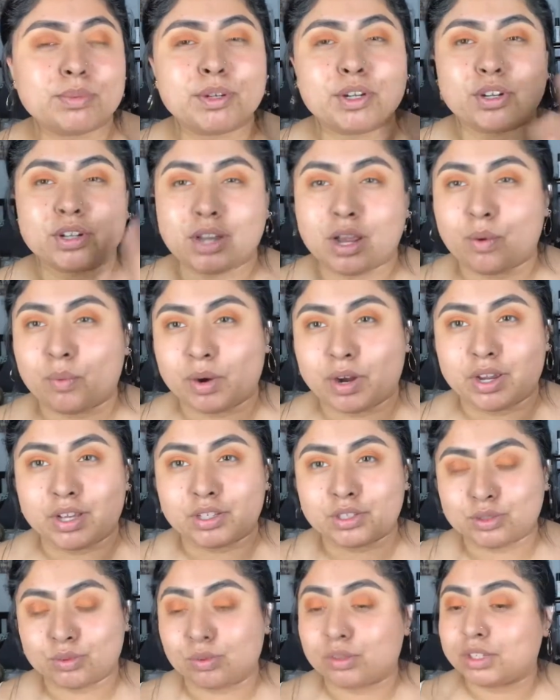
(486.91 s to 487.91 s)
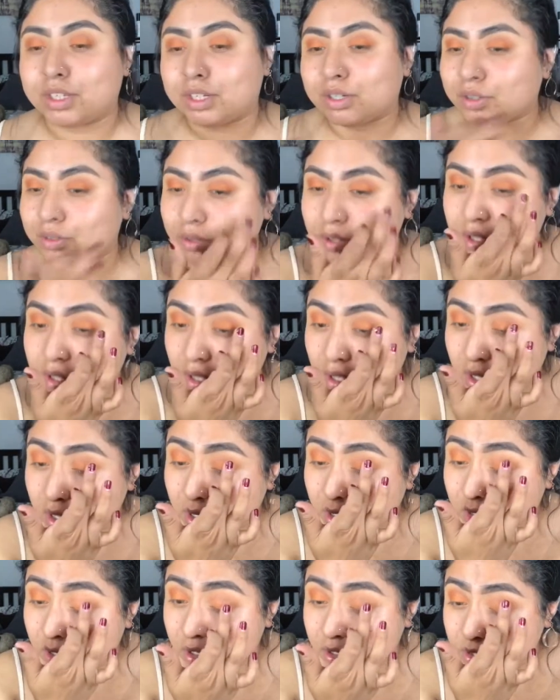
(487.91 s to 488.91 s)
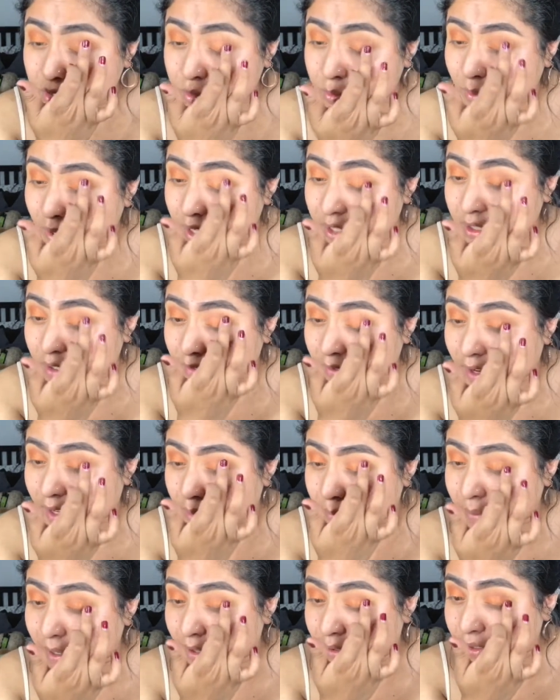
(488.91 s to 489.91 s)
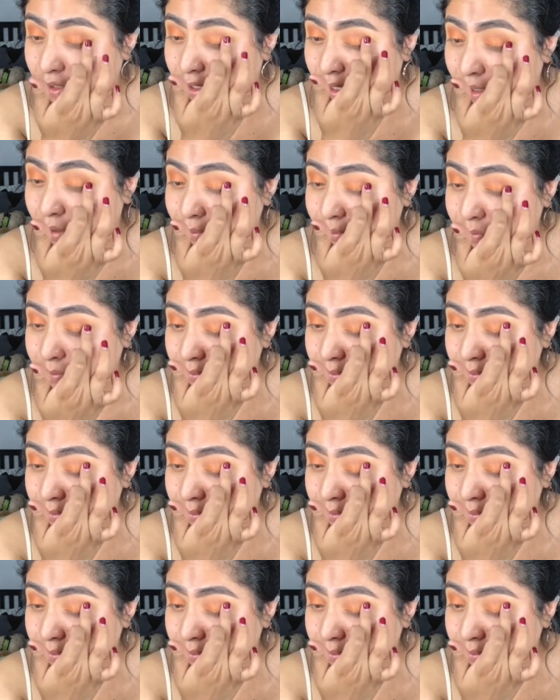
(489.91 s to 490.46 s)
but you're not wearing too little. You're just wearing the right amount, you know?